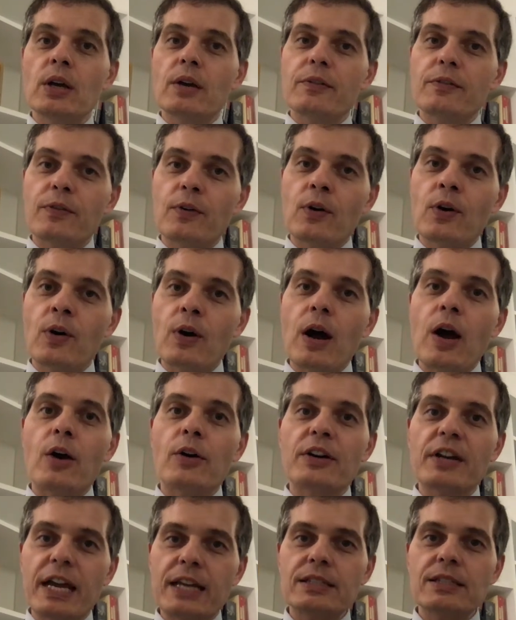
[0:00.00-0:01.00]
for our
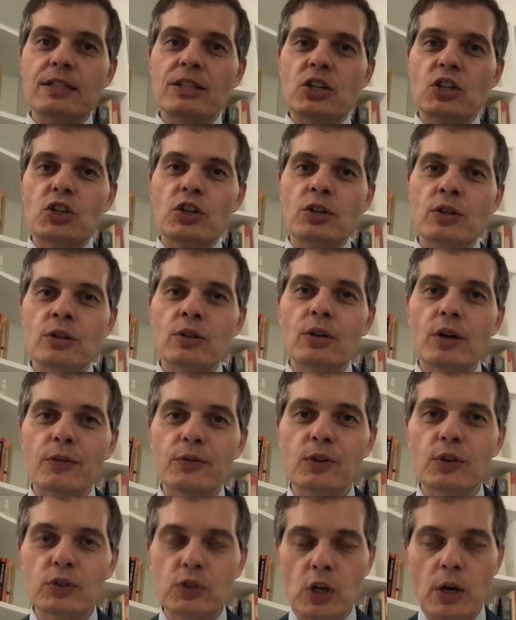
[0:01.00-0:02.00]
next edition of the
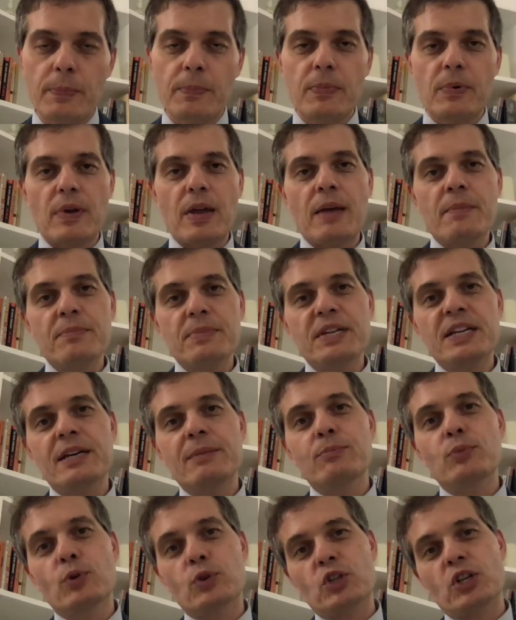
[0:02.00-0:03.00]
Top MBA
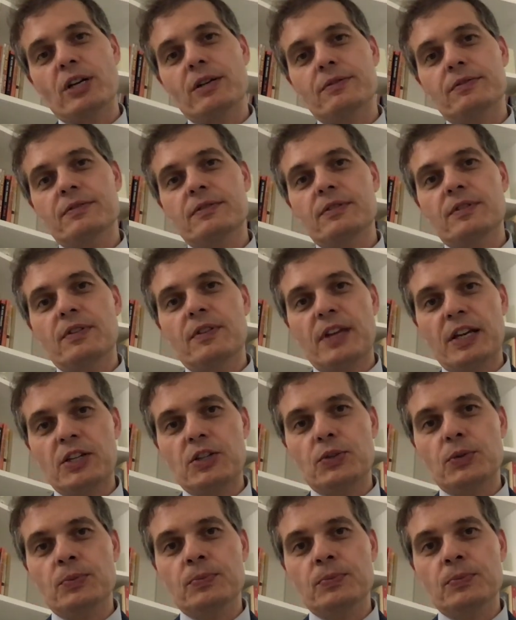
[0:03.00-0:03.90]
Bookshelf. Thank you.